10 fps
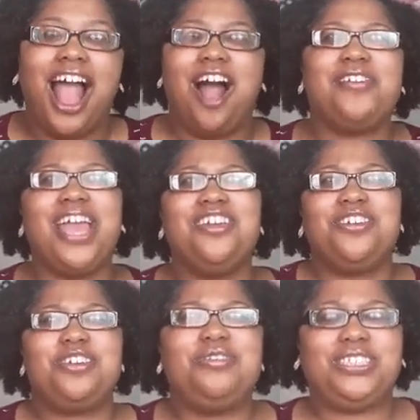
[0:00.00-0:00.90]
How can
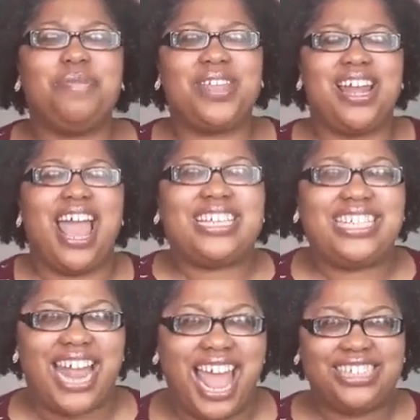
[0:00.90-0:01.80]
you use something as
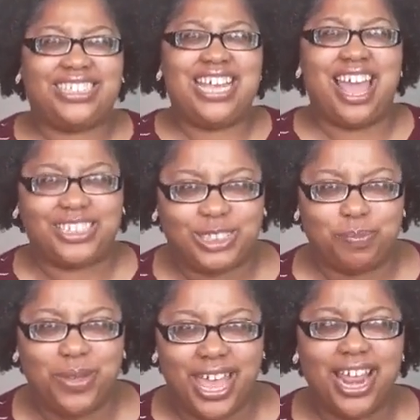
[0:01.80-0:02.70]
nasty as
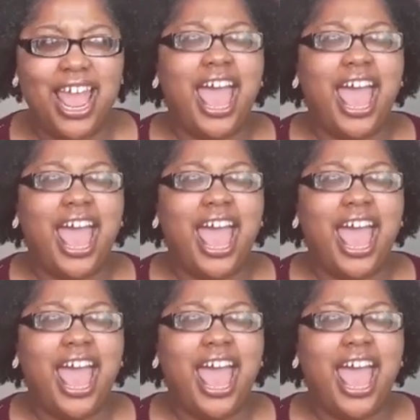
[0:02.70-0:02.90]
spit?